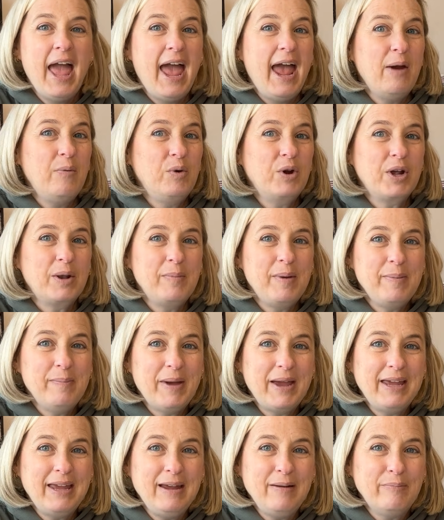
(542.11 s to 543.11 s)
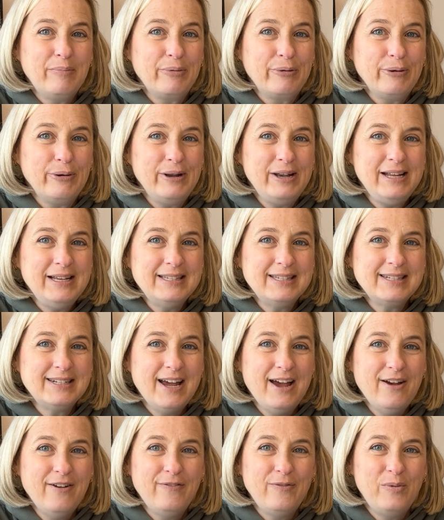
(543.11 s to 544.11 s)
and we're going to be making pretty
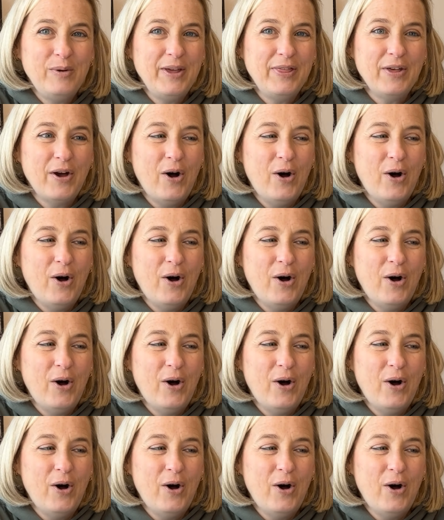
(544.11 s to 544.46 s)
stuff with